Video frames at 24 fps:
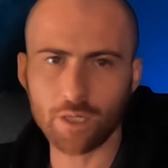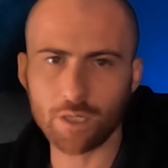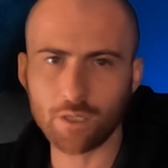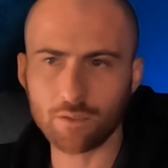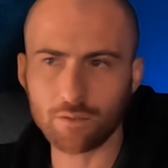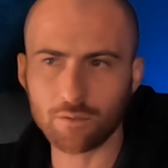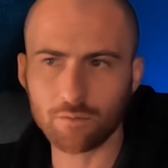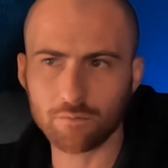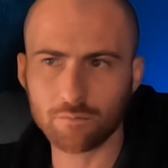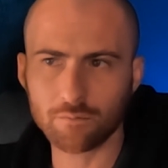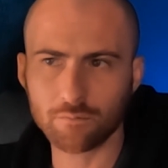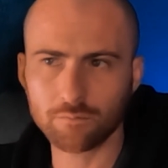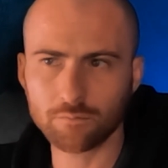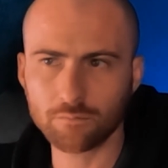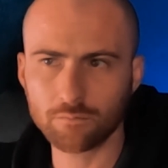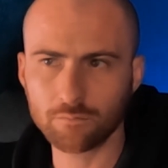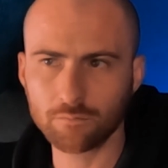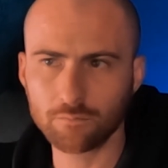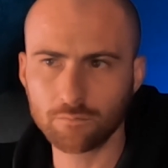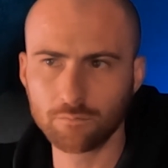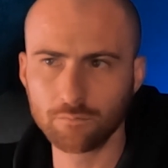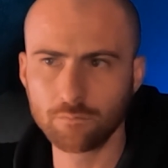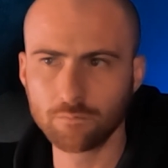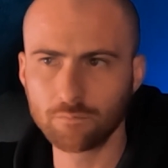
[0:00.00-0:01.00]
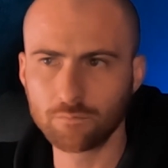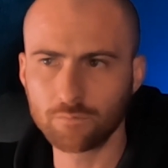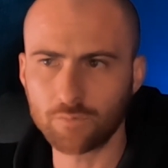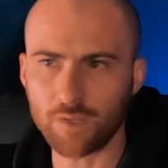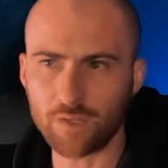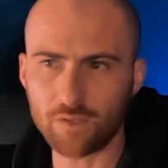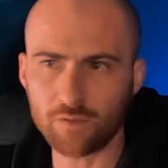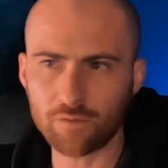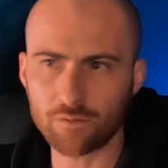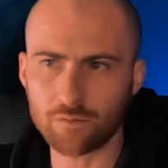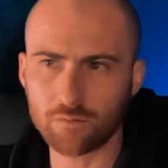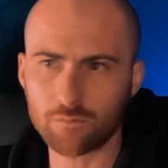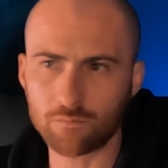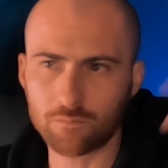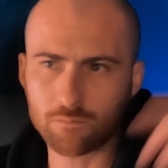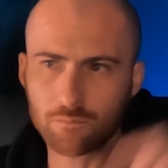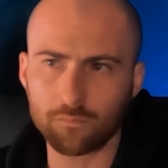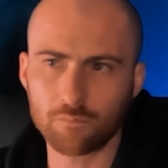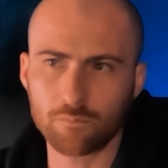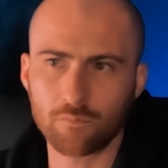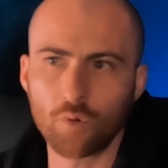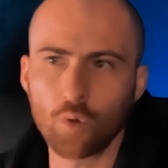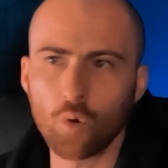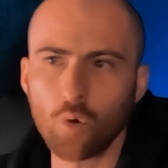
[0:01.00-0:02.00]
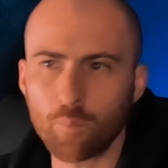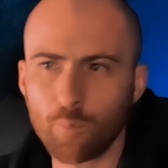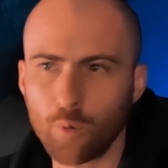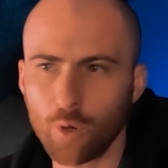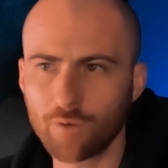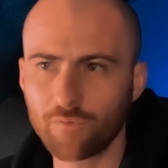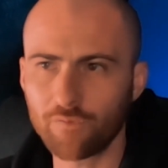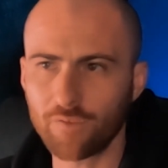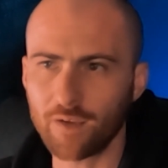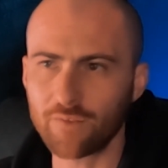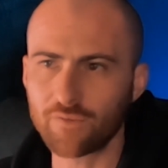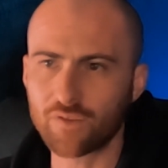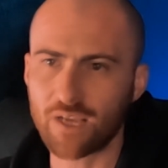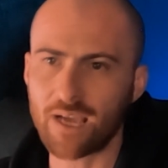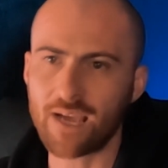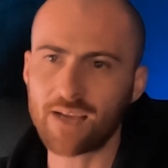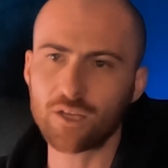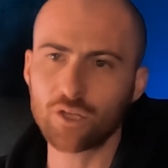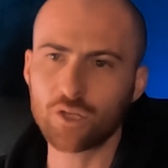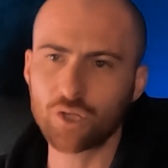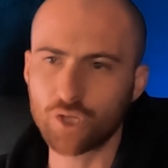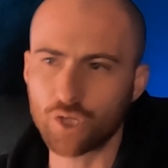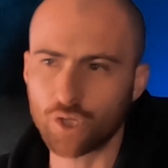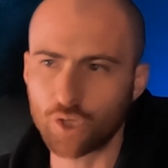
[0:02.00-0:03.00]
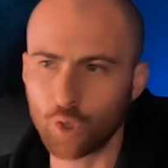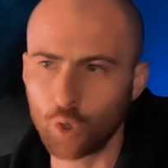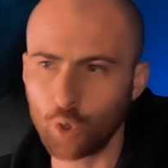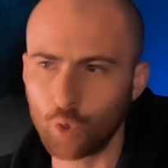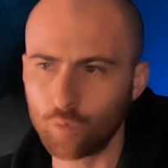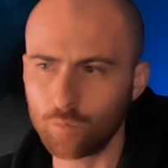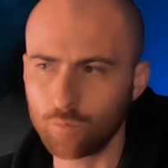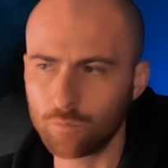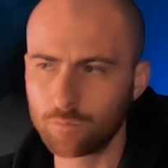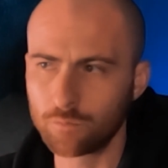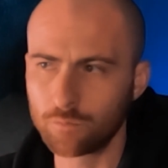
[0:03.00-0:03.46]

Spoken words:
it. Takes 0.5 seconds to do.